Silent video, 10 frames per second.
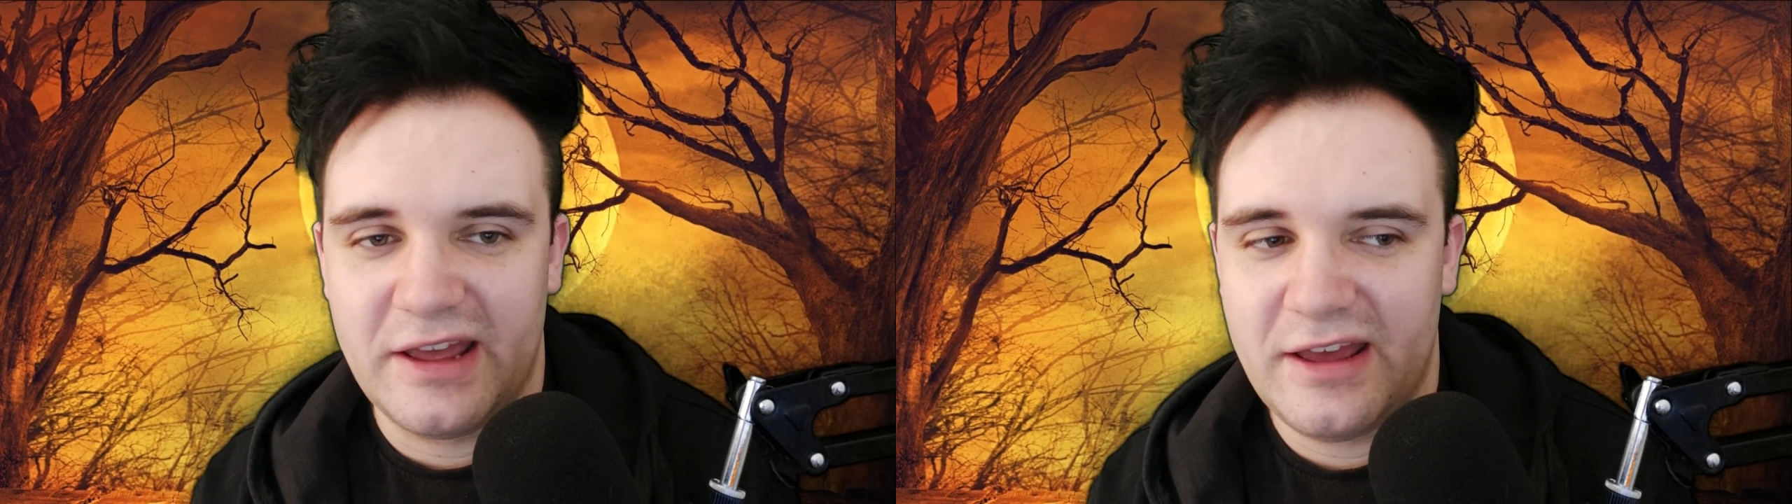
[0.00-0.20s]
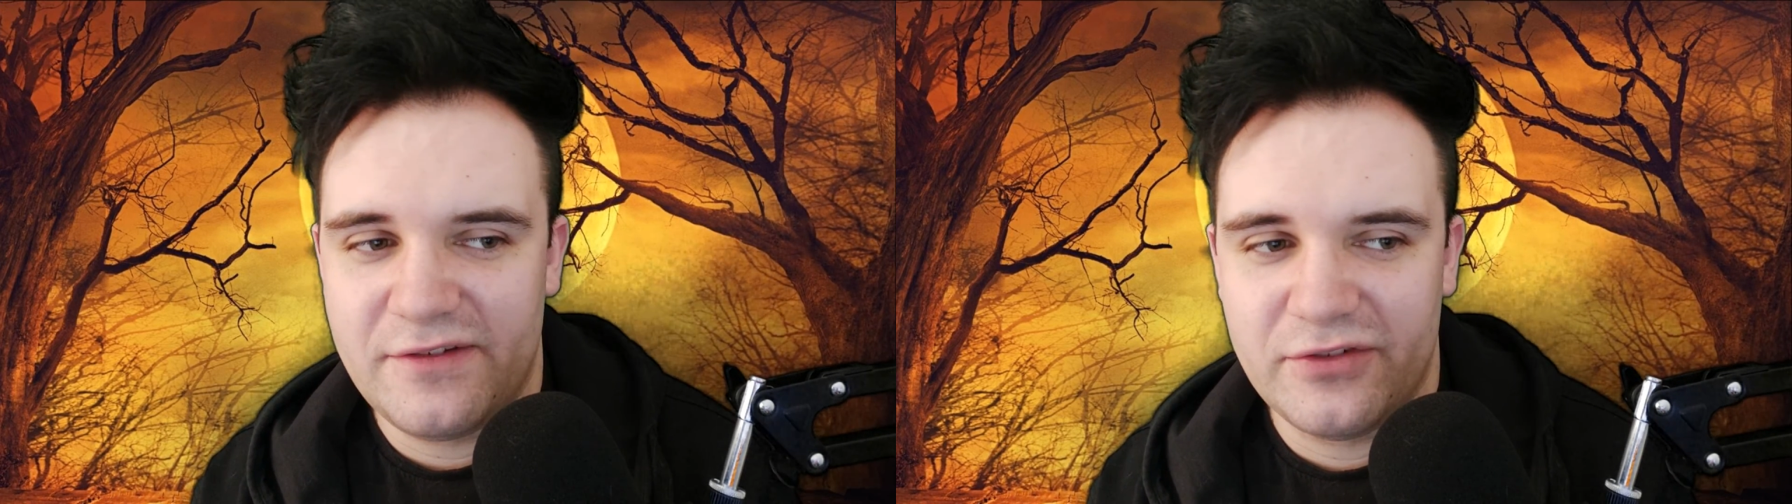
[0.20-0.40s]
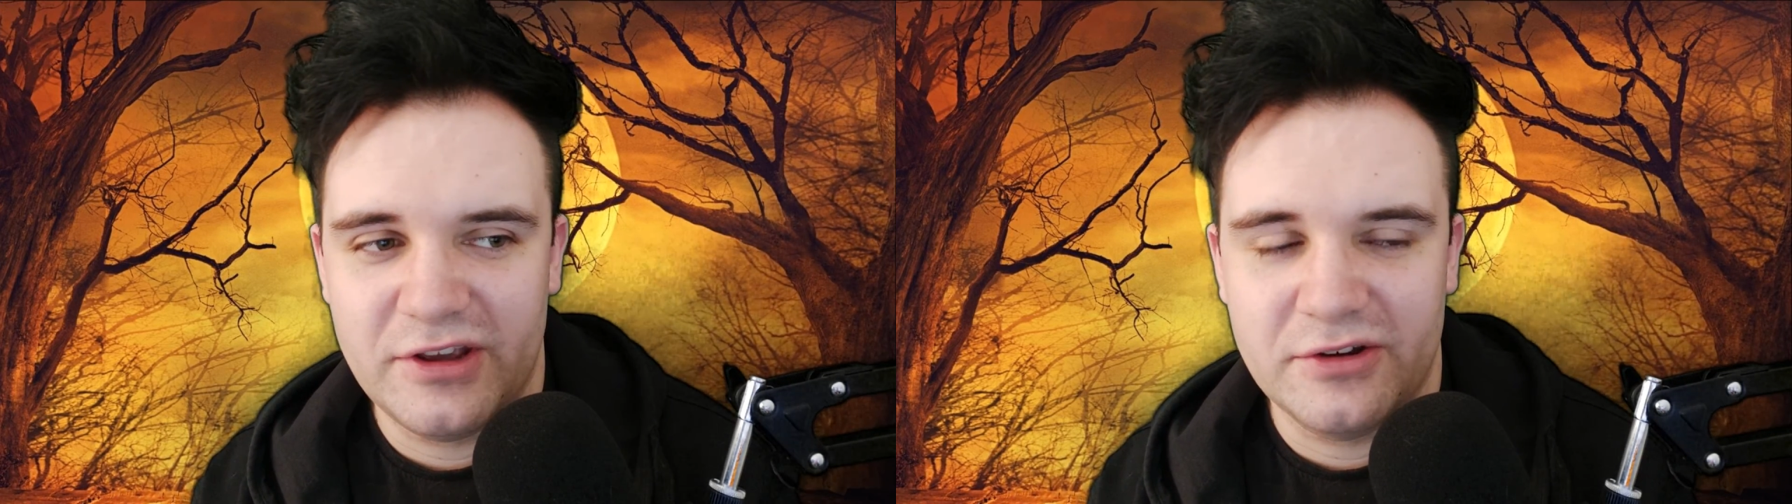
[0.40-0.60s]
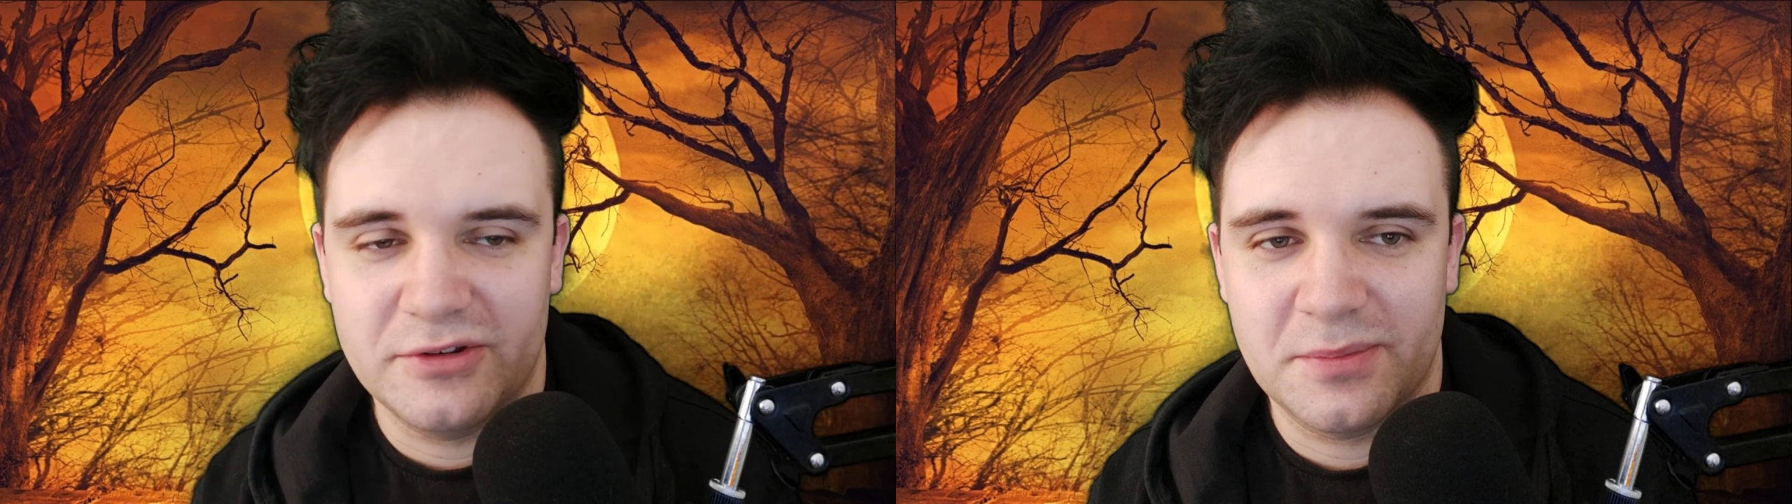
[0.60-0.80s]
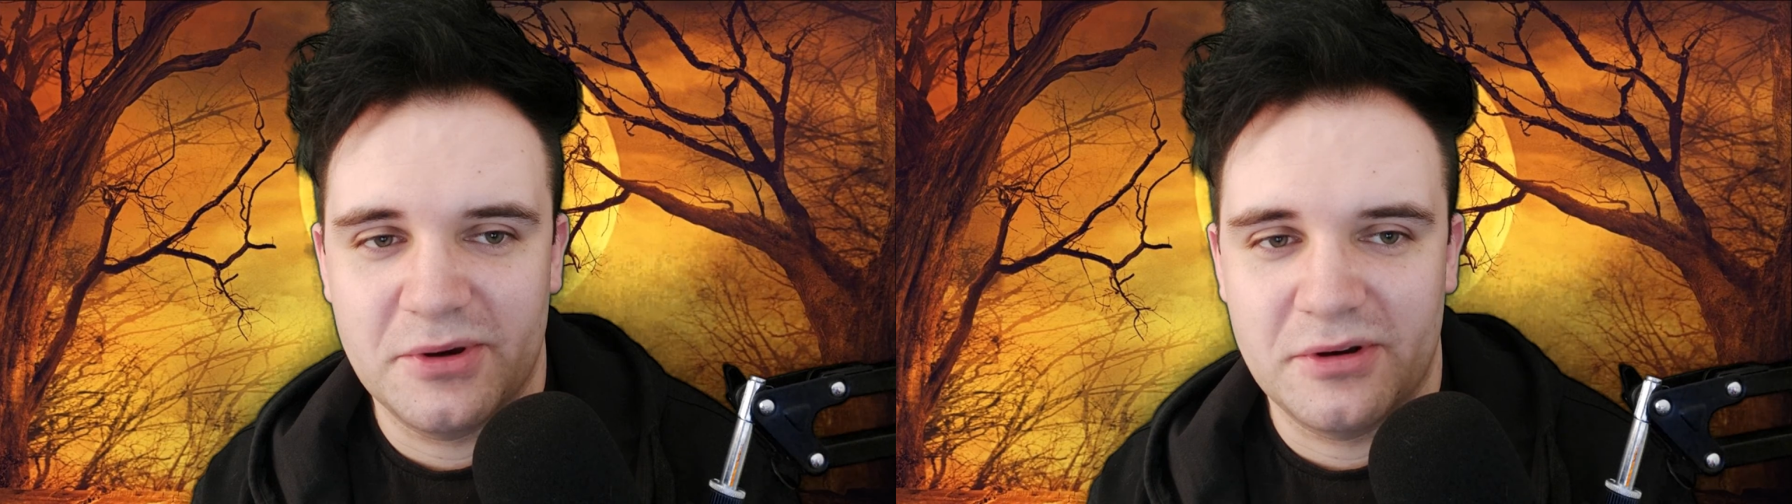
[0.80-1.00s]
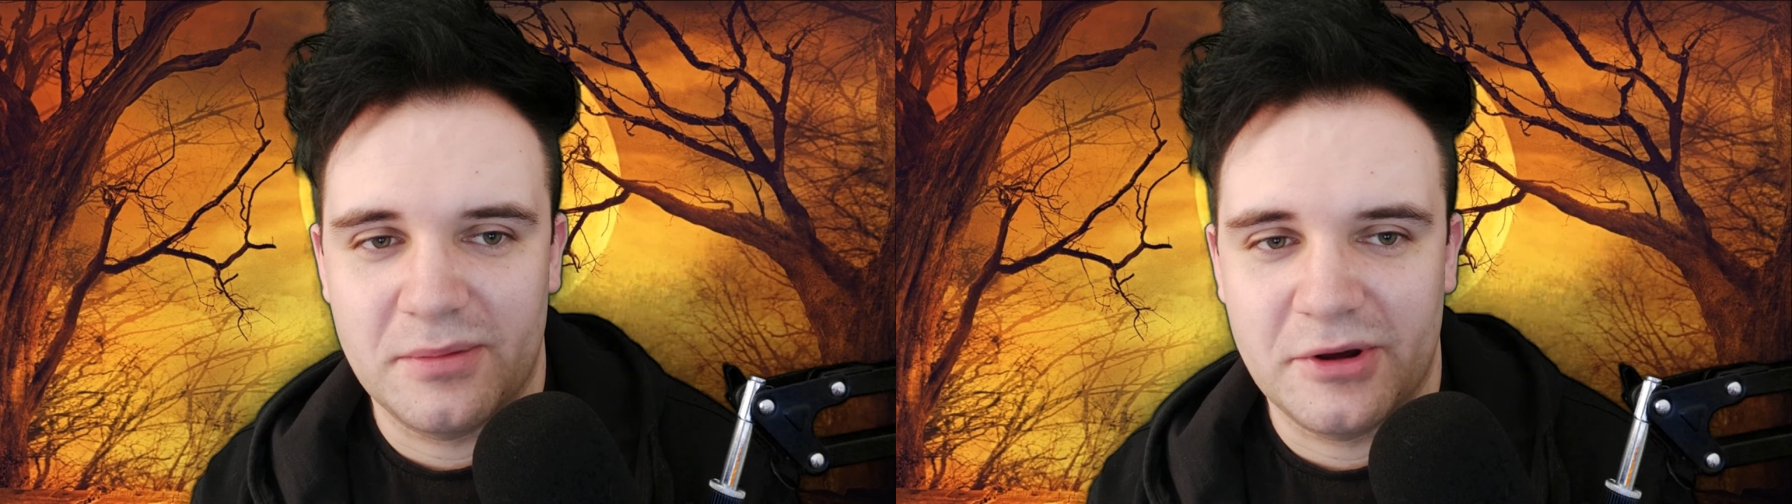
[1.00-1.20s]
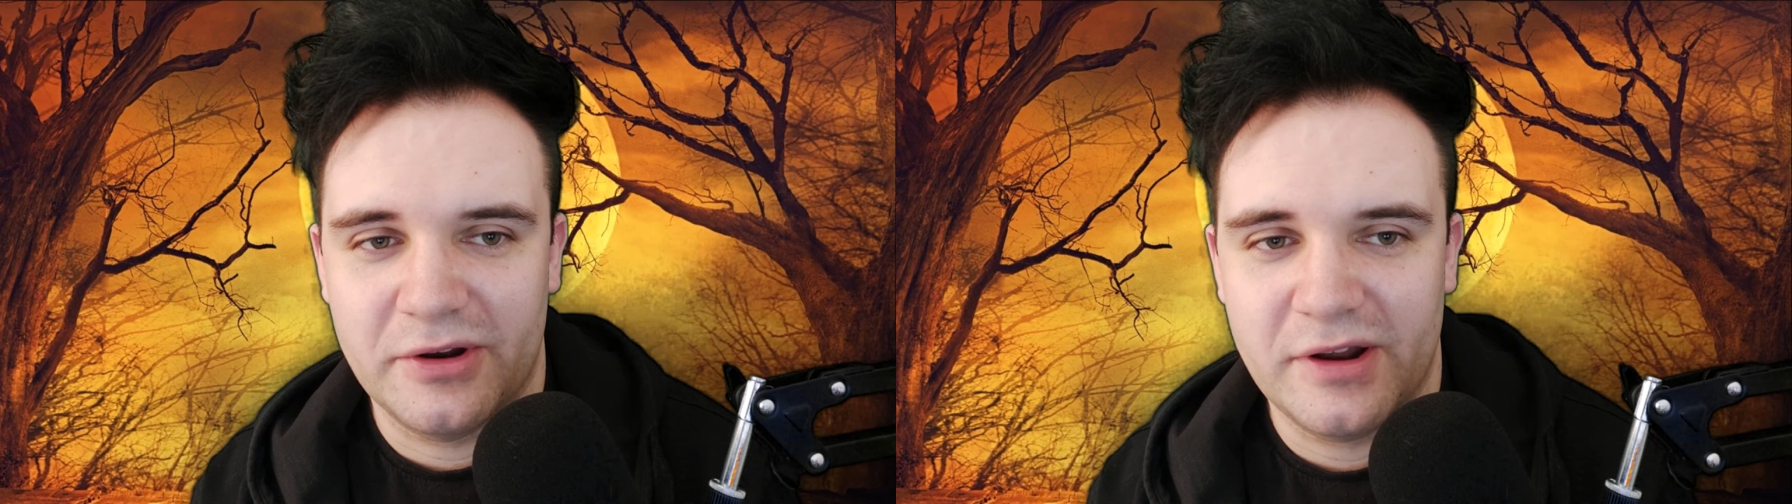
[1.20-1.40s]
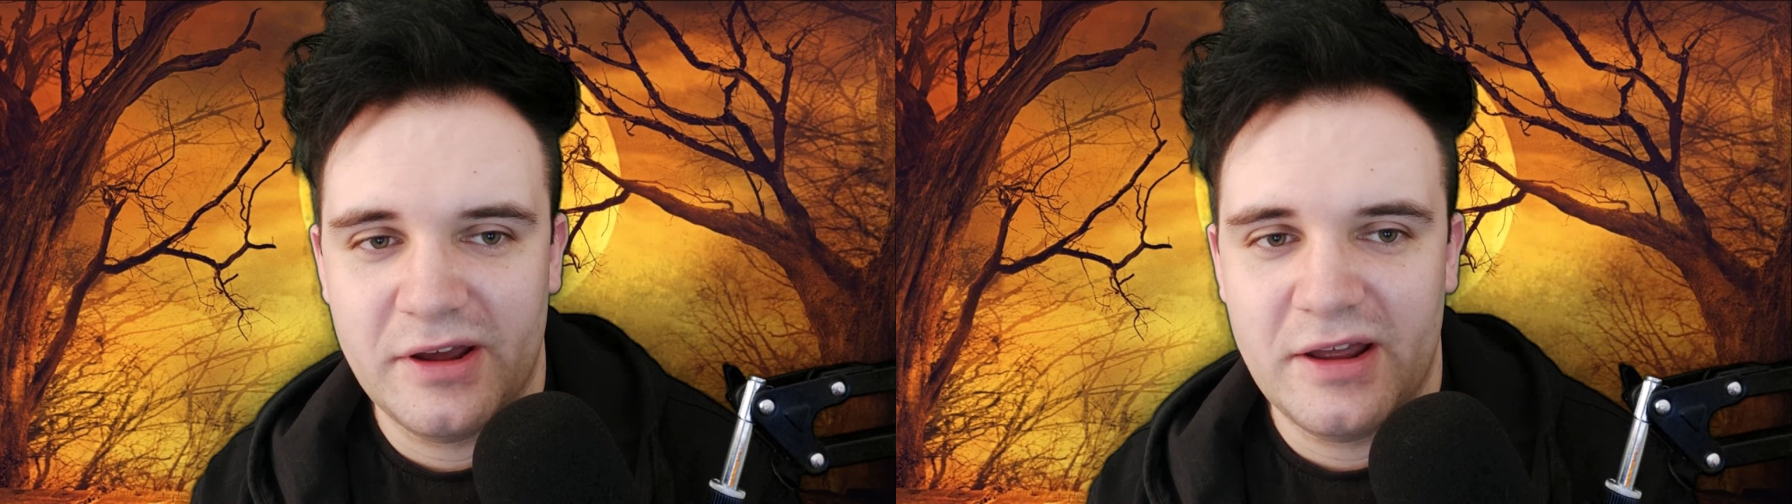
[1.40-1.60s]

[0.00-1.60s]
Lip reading: every ghost Pokemon